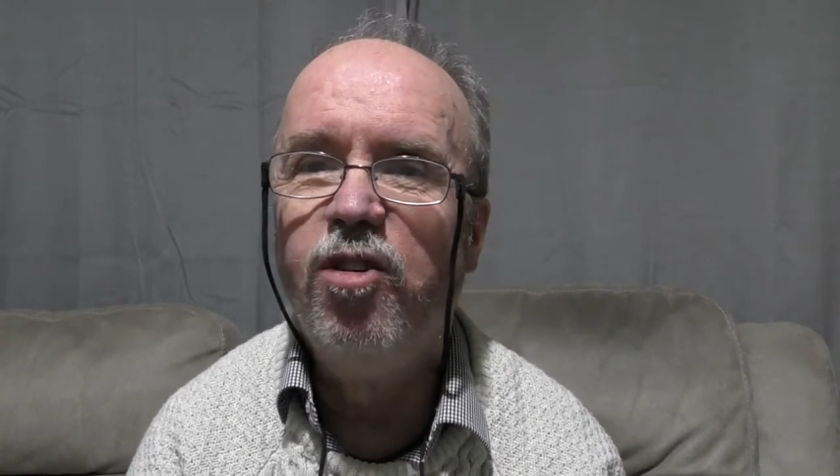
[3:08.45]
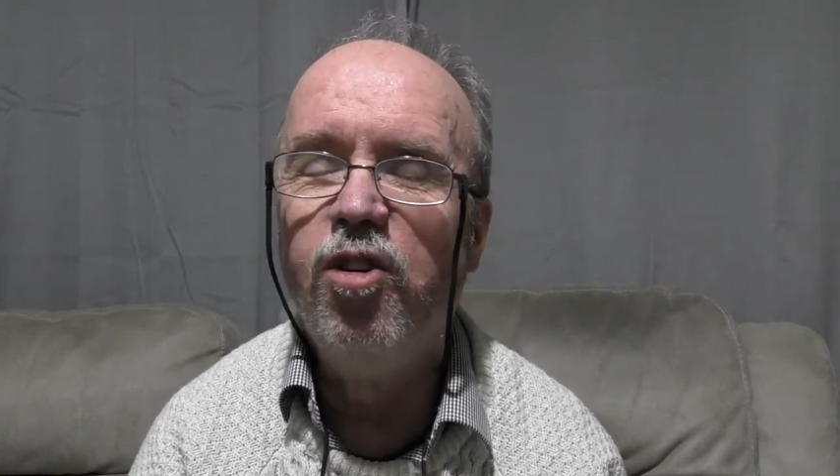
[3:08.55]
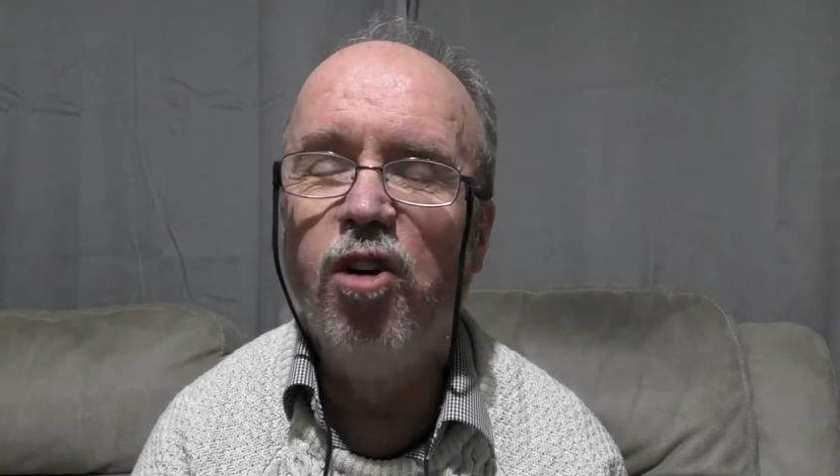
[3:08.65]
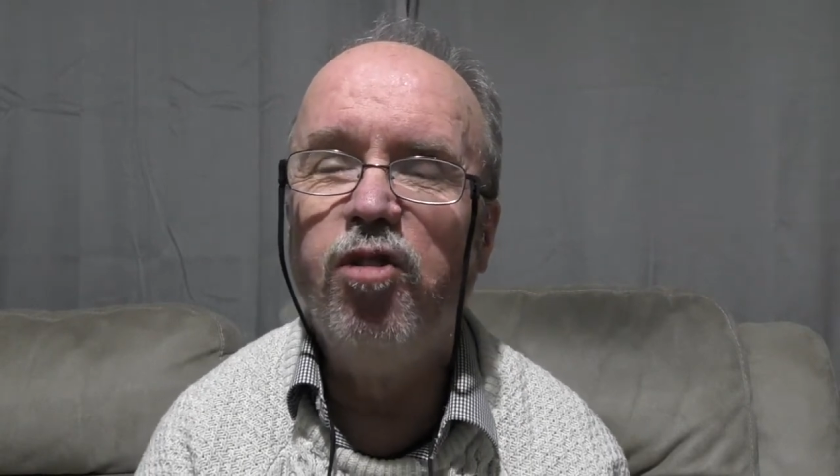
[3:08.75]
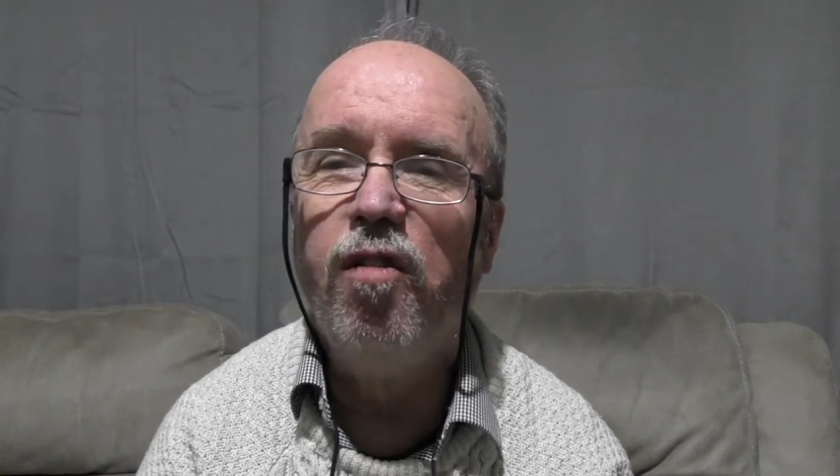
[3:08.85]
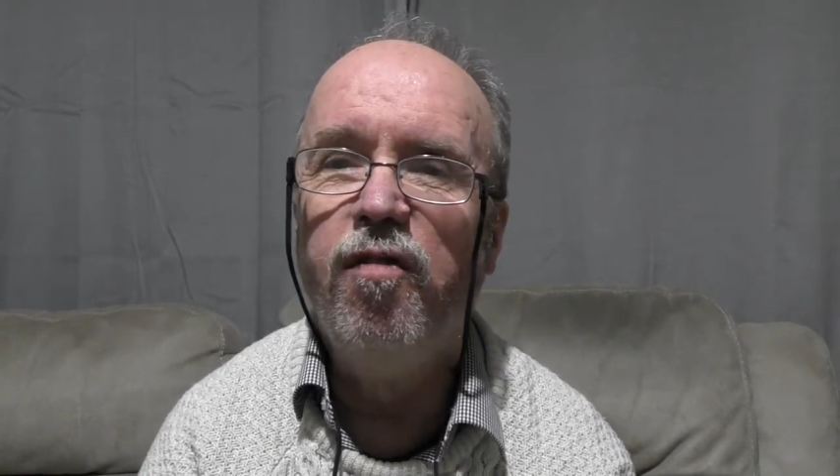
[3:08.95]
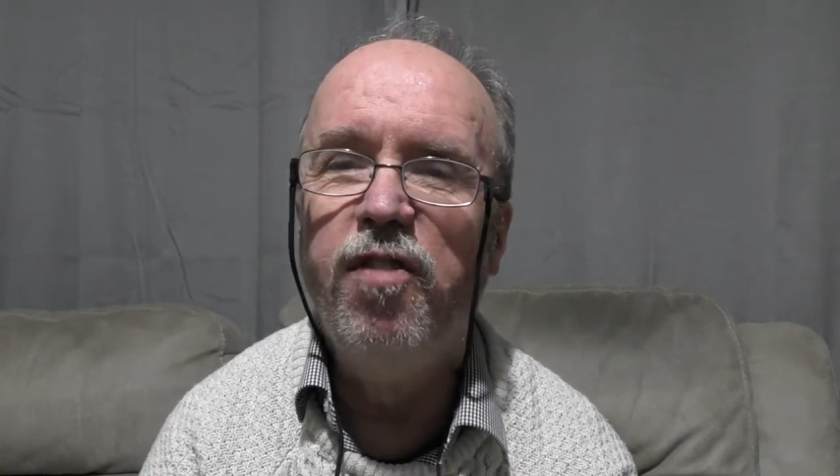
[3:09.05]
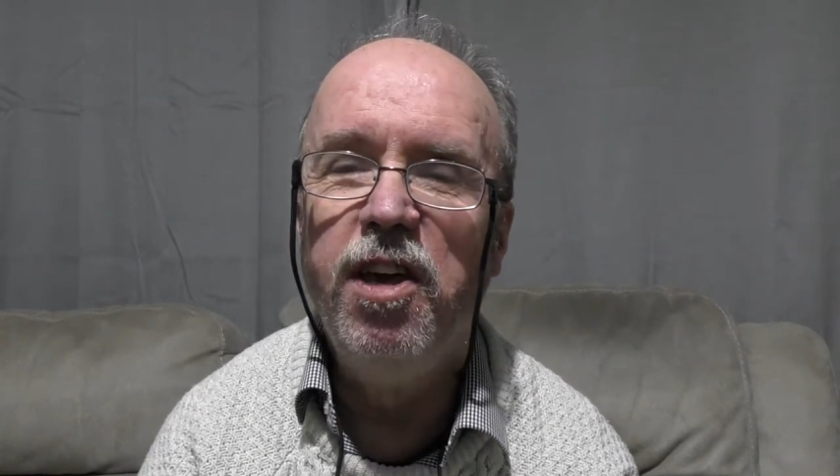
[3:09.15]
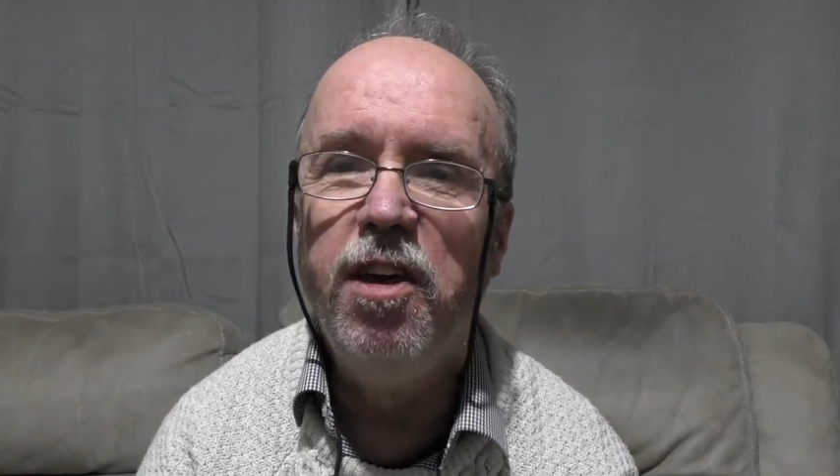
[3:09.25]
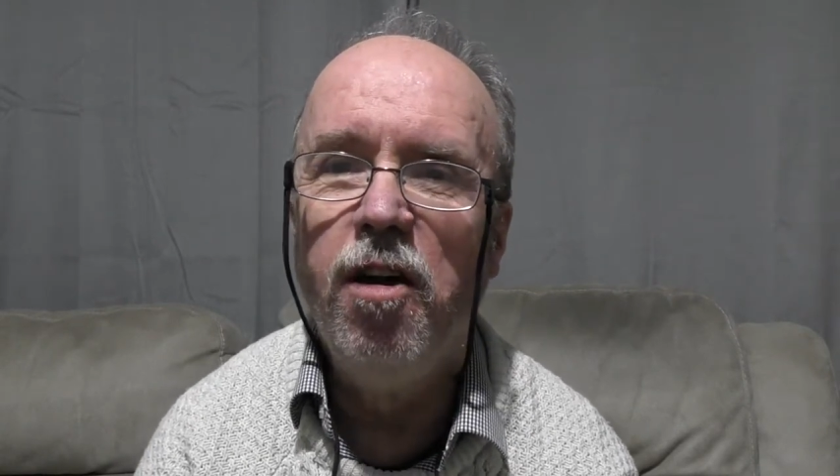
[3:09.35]
got off
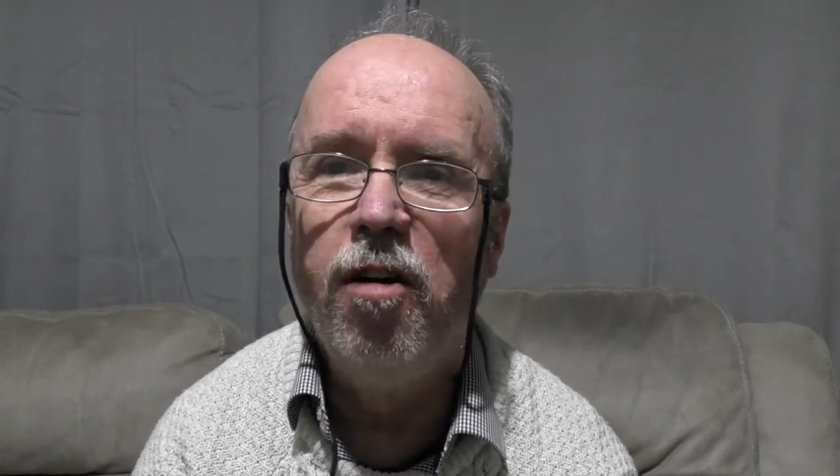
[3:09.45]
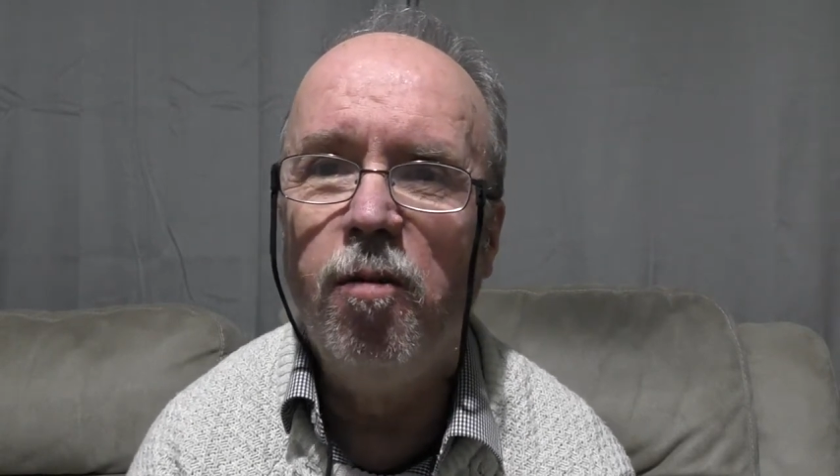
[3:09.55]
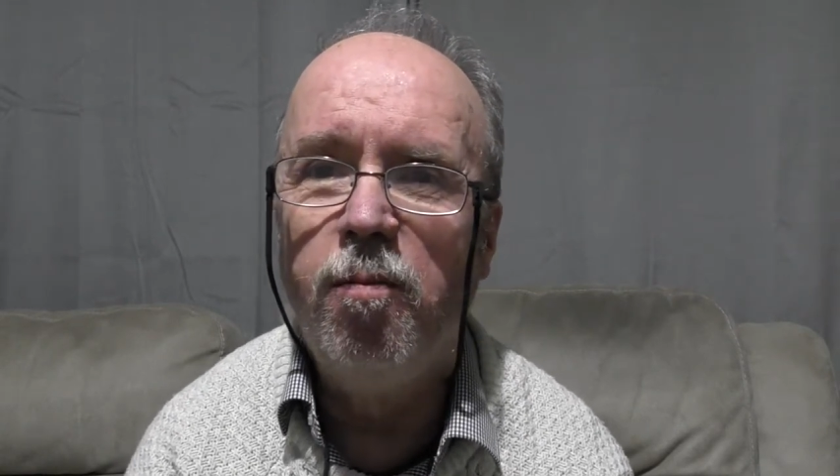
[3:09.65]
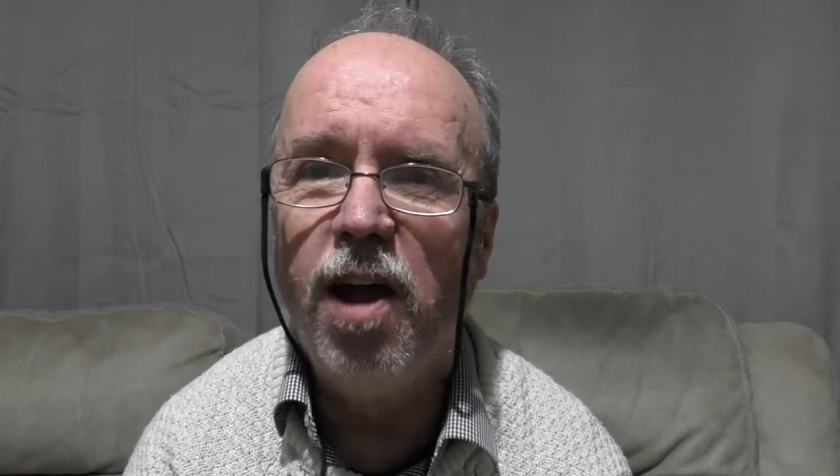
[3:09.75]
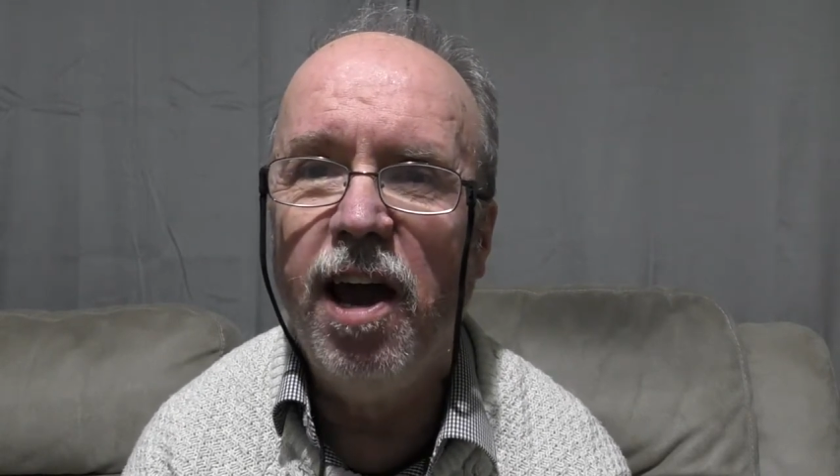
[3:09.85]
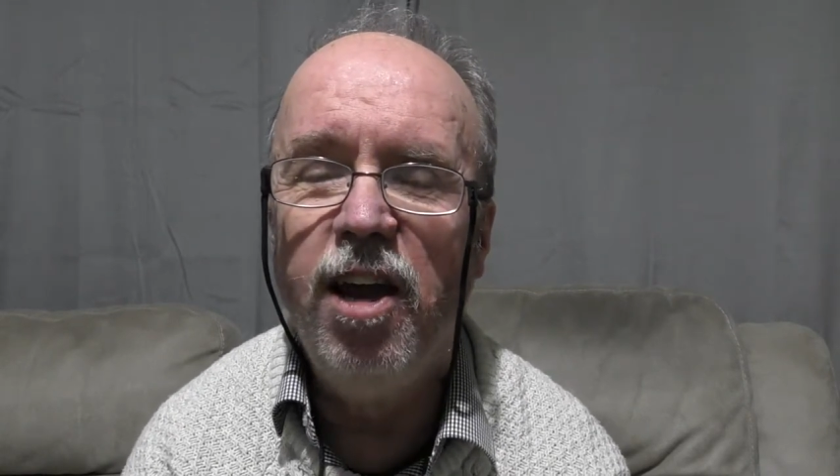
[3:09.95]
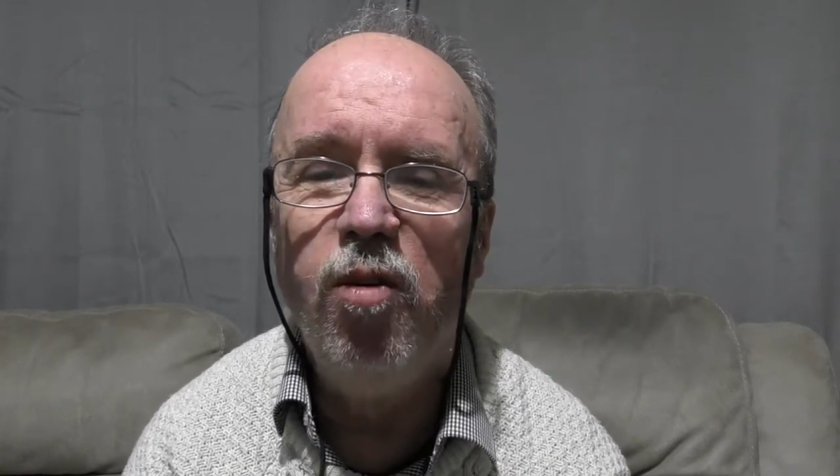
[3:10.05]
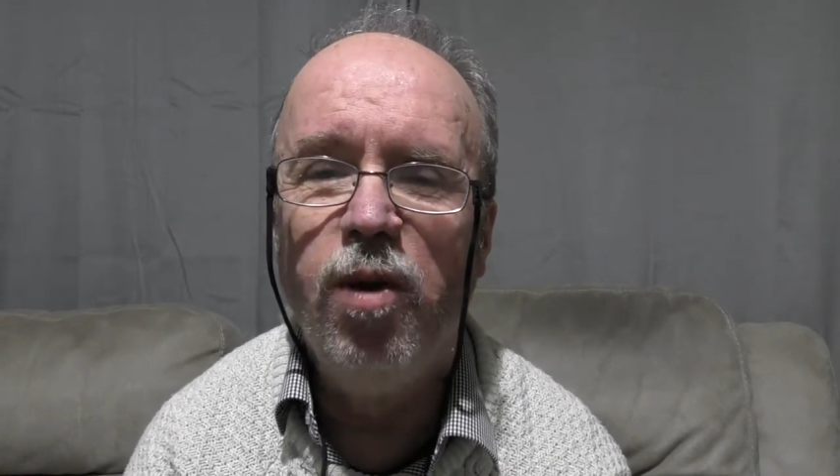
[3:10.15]
the plane,